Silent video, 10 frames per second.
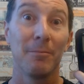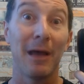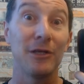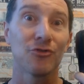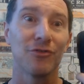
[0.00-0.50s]

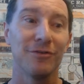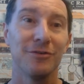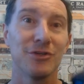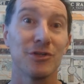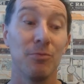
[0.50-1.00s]
patron
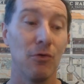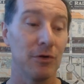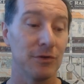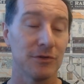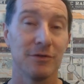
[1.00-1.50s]

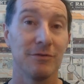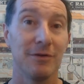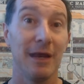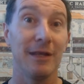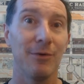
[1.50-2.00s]
supporters
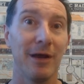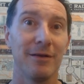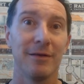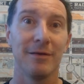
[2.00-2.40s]
anyway.